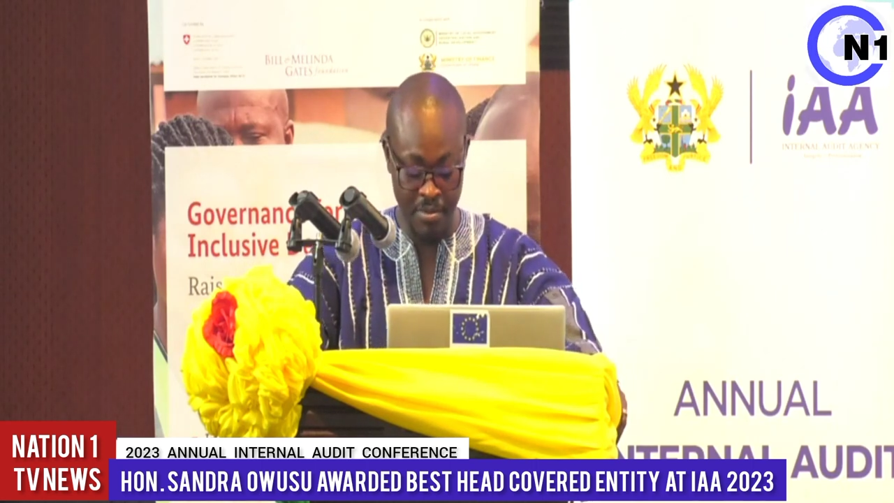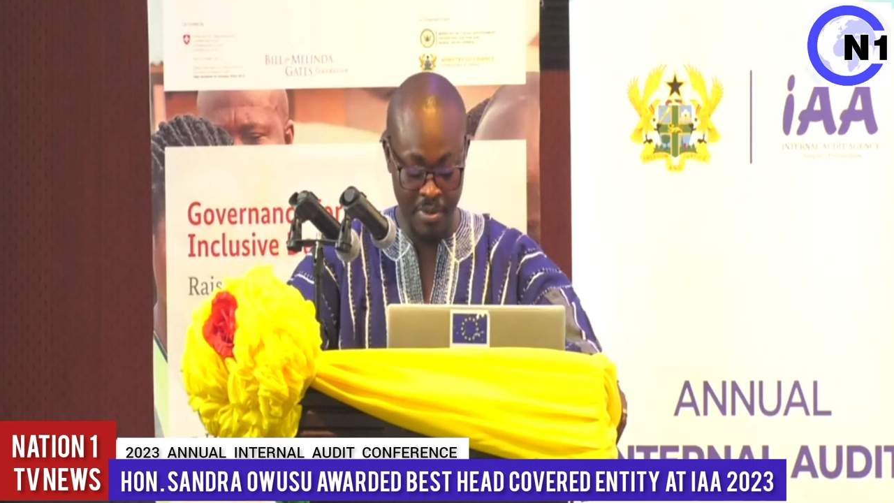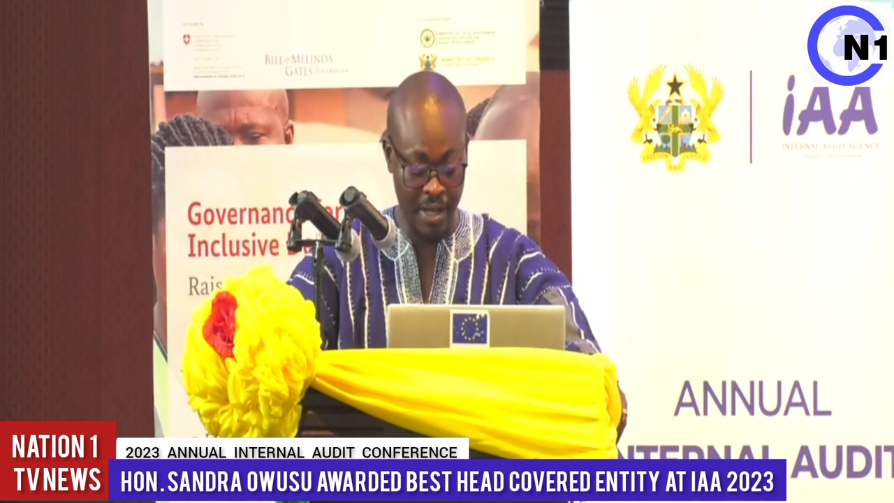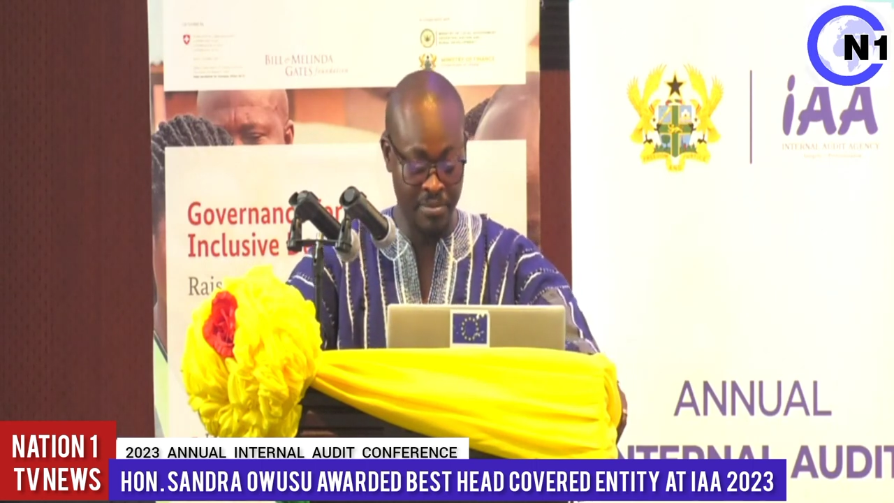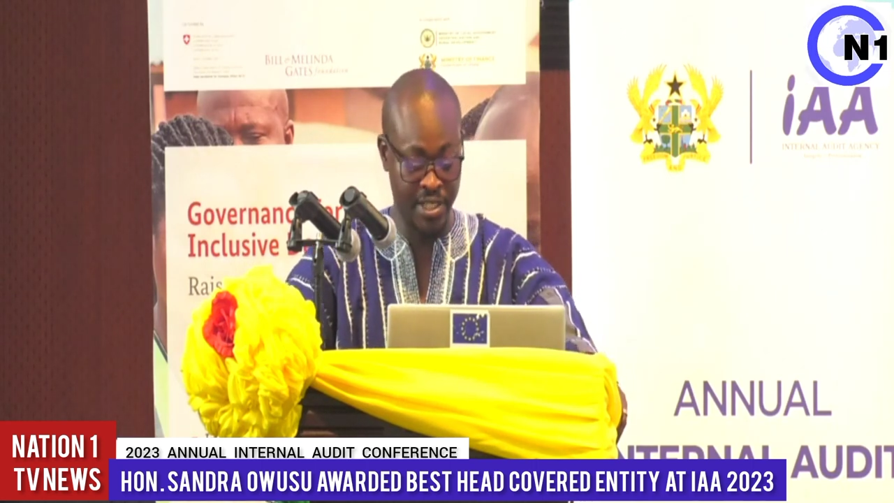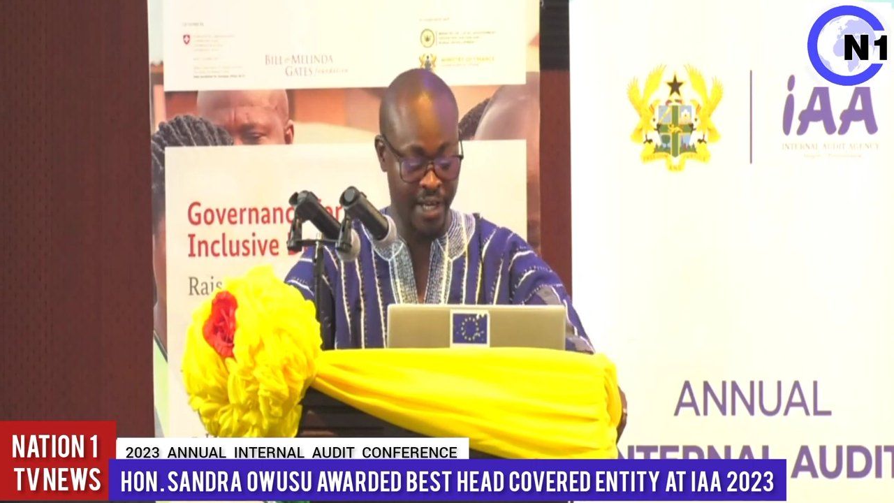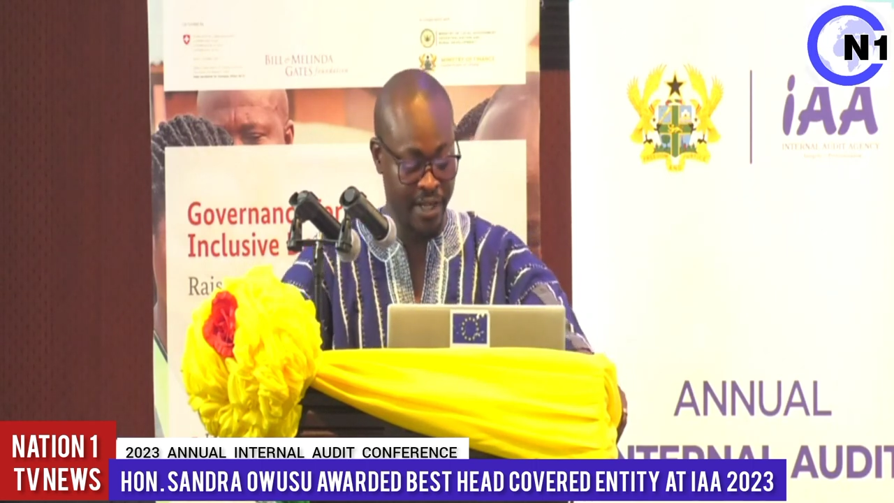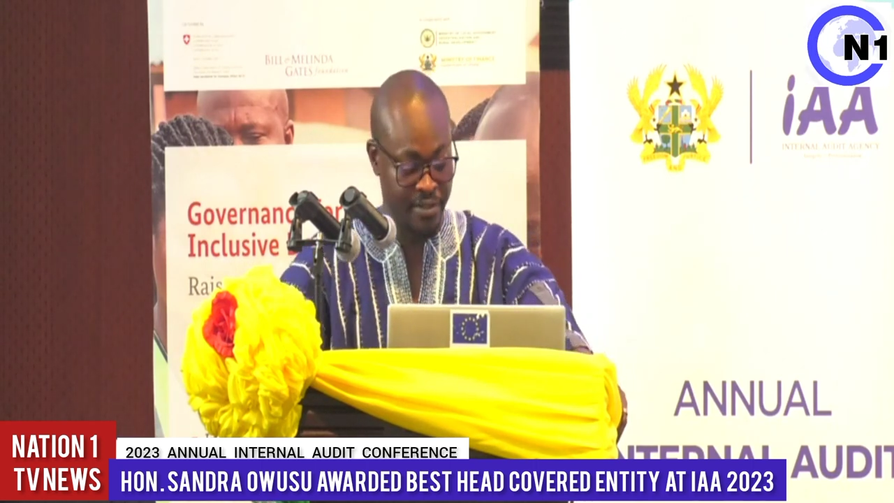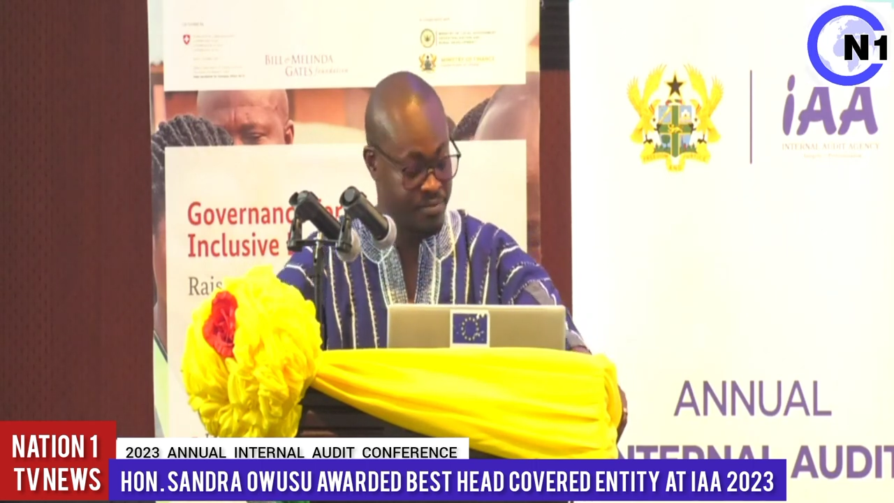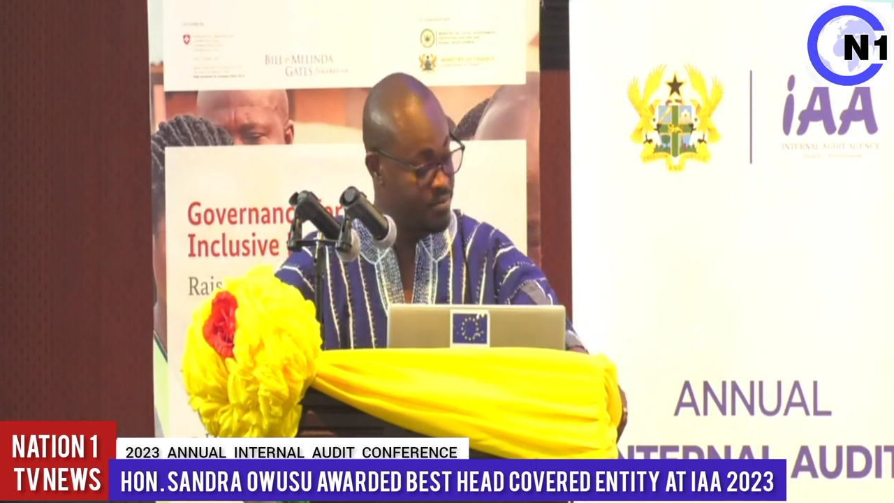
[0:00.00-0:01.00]
Madam
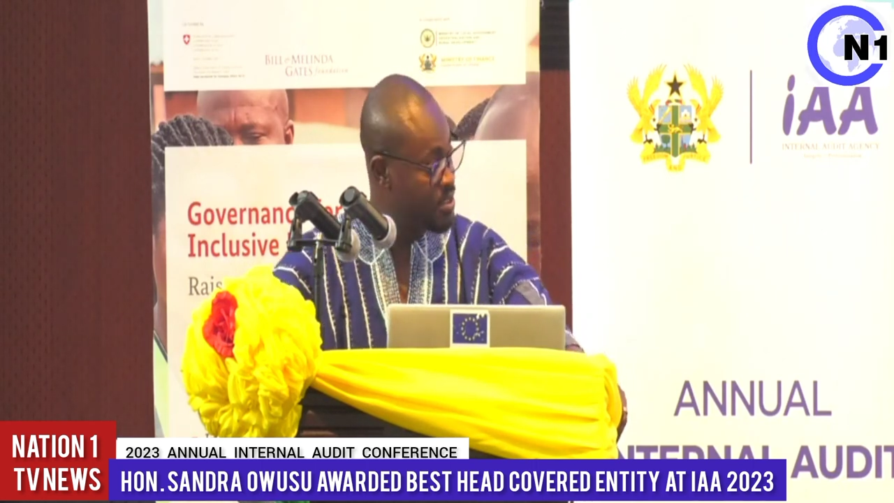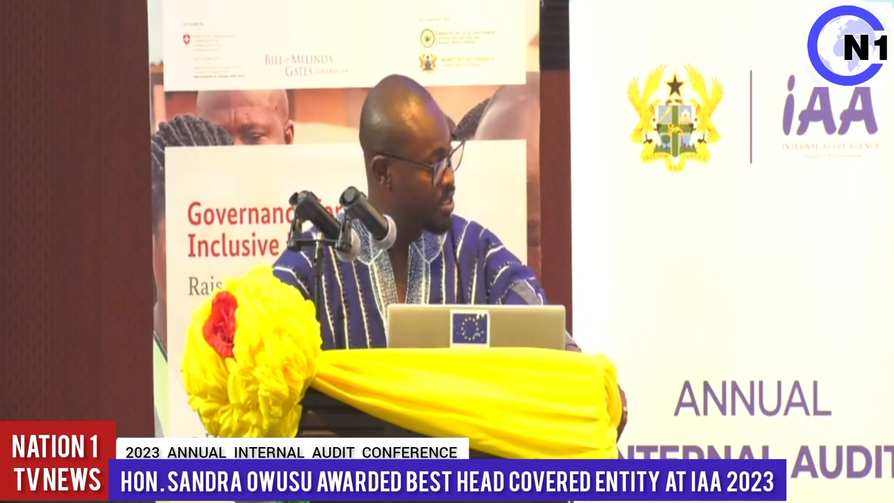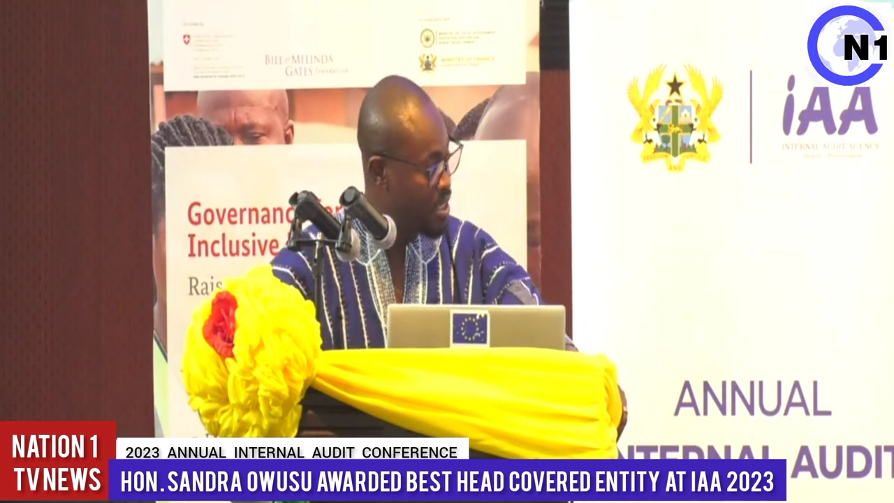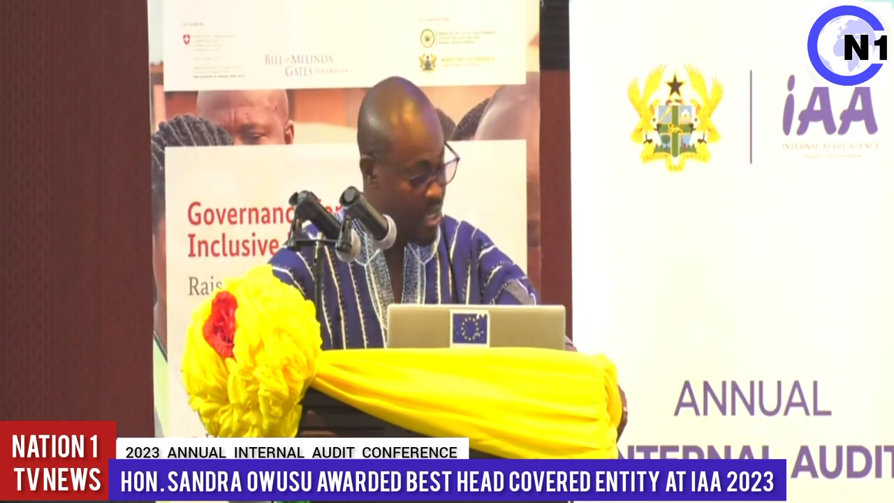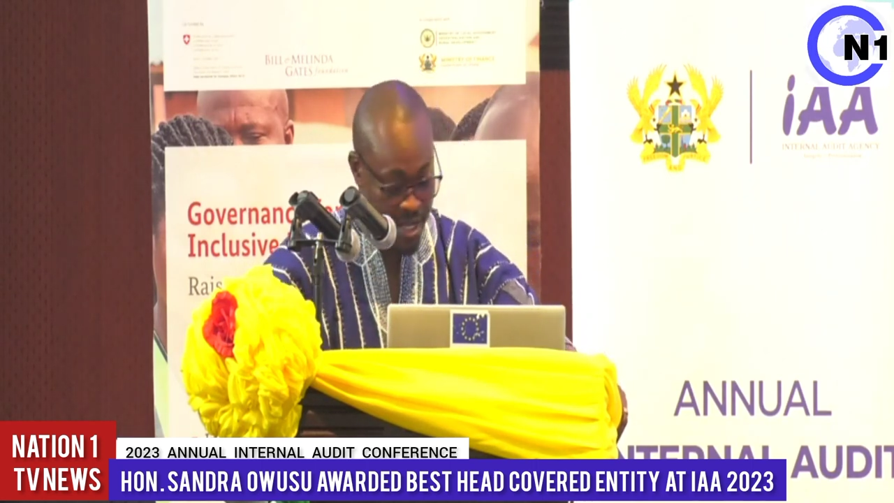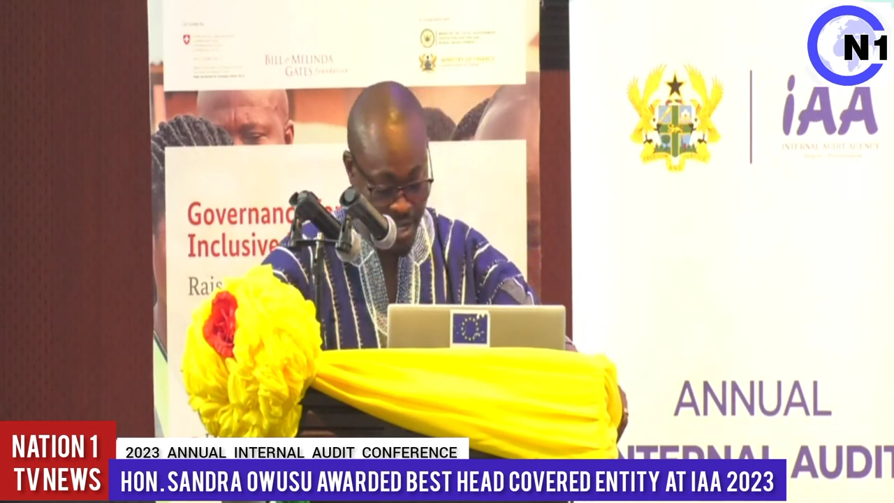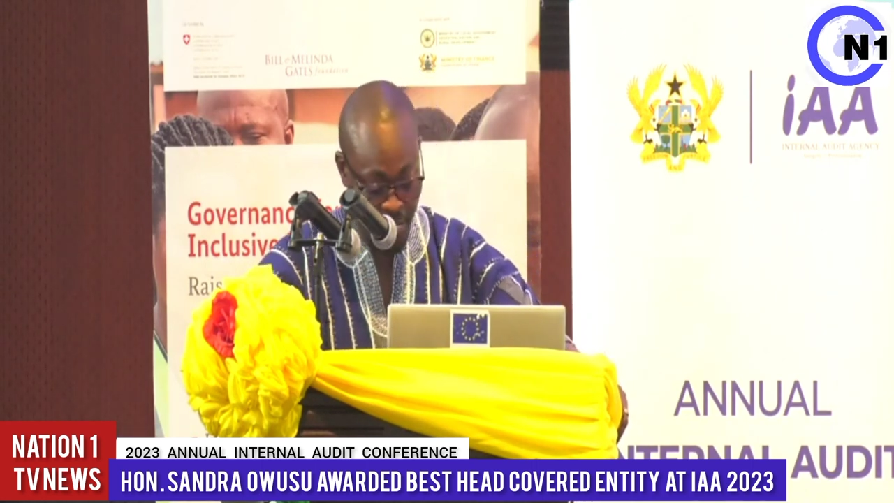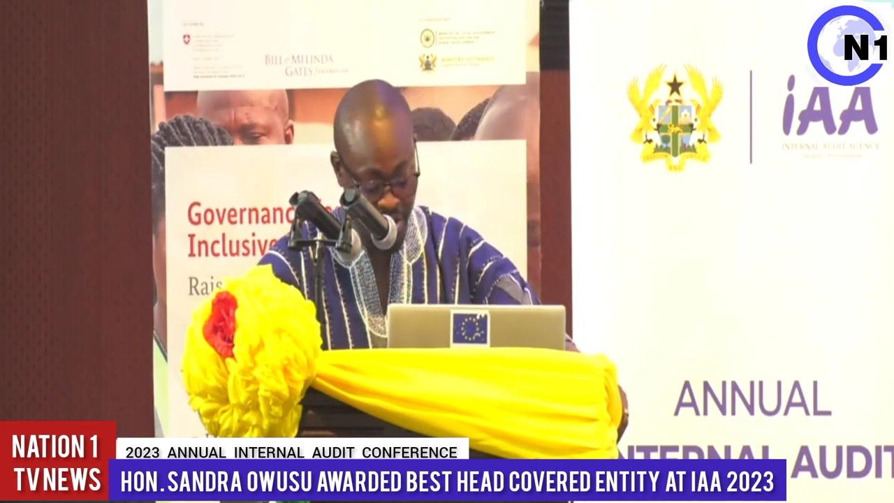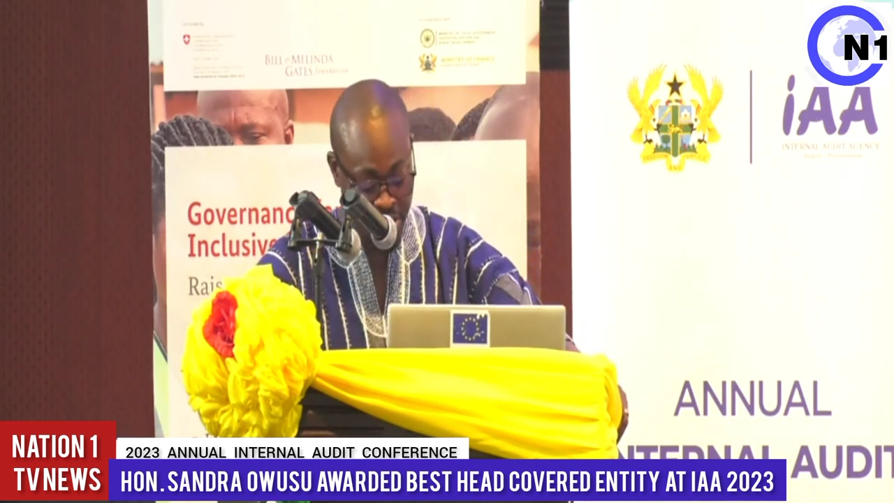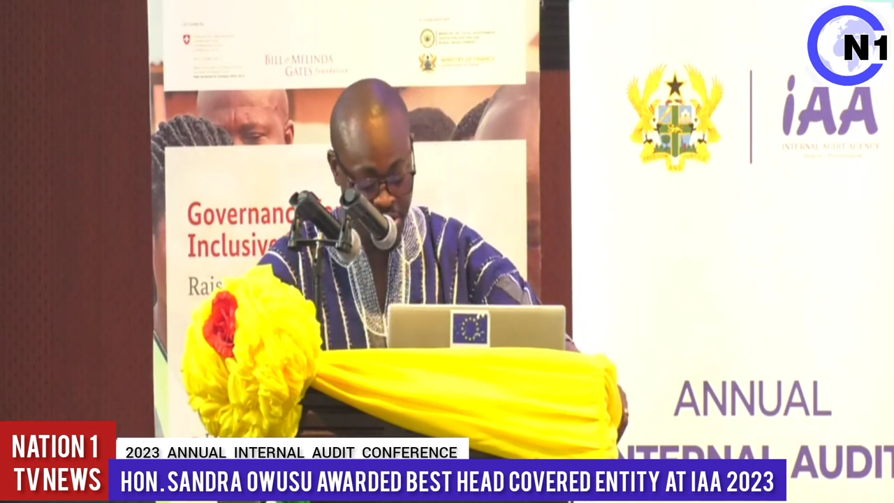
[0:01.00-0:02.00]
Chair, the
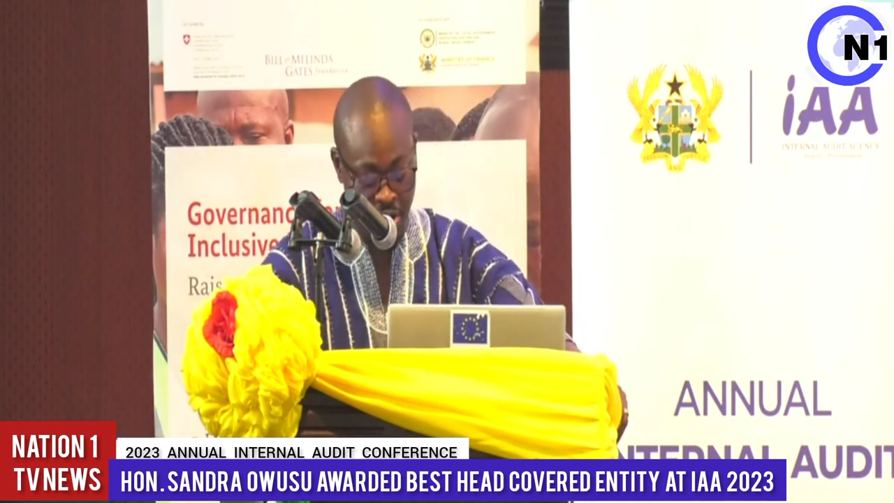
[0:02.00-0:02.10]
Ministry